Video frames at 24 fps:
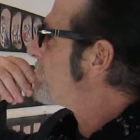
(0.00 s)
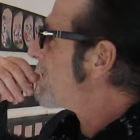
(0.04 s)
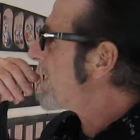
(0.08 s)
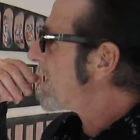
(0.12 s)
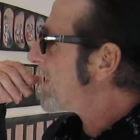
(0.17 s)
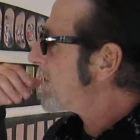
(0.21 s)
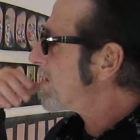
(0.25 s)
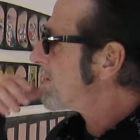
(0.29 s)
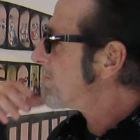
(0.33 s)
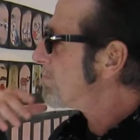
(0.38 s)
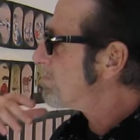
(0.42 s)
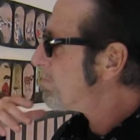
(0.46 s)

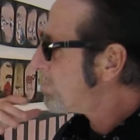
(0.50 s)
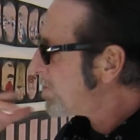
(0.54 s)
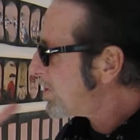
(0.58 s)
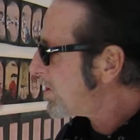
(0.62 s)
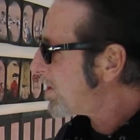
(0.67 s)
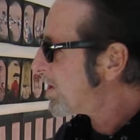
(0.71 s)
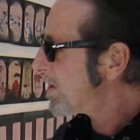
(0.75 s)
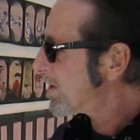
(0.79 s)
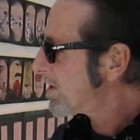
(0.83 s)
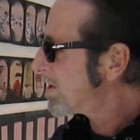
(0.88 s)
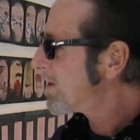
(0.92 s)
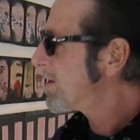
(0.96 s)
making a
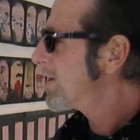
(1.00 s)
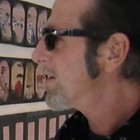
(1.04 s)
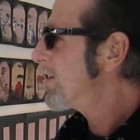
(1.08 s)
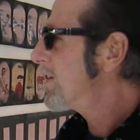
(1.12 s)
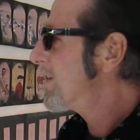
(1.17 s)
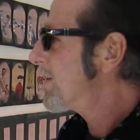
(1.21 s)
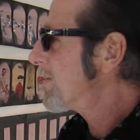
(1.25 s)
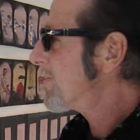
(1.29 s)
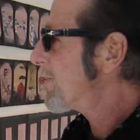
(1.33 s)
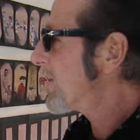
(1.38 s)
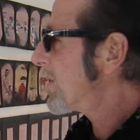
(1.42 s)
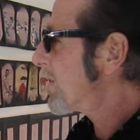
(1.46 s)
book
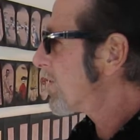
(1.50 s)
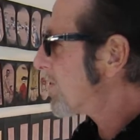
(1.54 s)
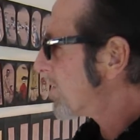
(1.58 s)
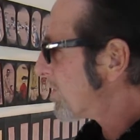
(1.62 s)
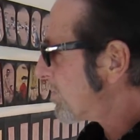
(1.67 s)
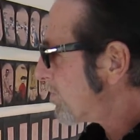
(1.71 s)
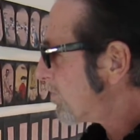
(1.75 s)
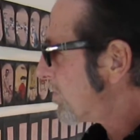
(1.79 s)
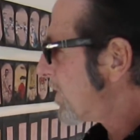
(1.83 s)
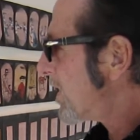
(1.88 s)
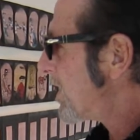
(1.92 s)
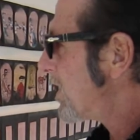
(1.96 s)
that you
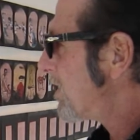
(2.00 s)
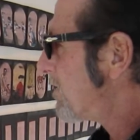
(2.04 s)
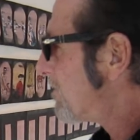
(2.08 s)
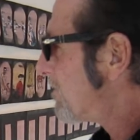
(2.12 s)
could read